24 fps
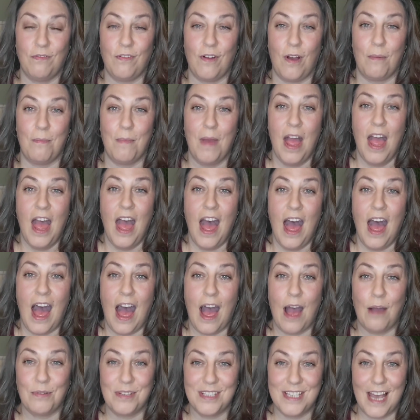from
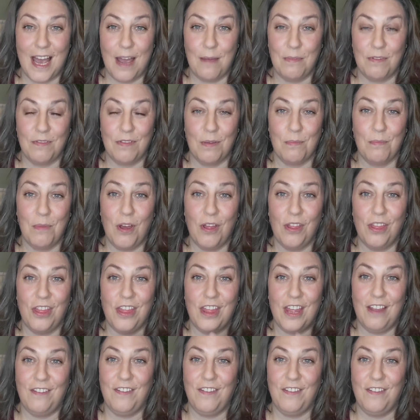Our Time of the Month.